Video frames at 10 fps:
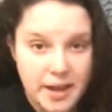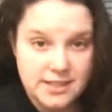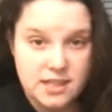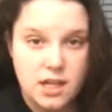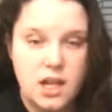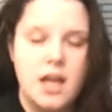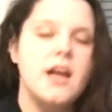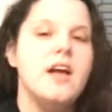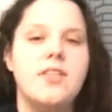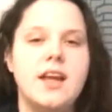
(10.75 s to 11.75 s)
Magazine.
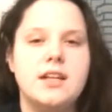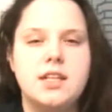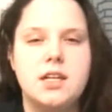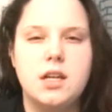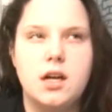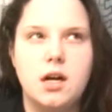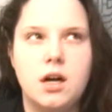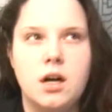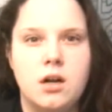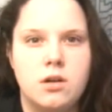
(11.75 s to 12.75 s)
They did
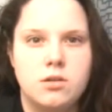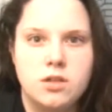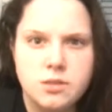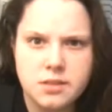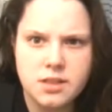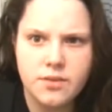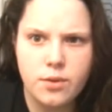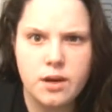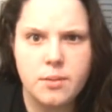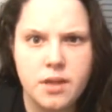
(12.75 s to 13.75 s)
a Christmas
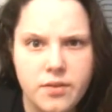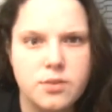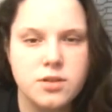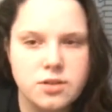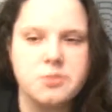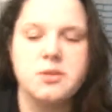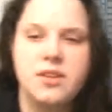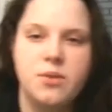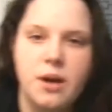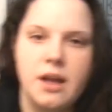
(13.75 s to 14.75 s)
giveaway, I believe it was a Christmas
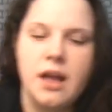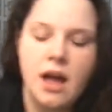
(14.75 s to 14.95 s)
giveaway.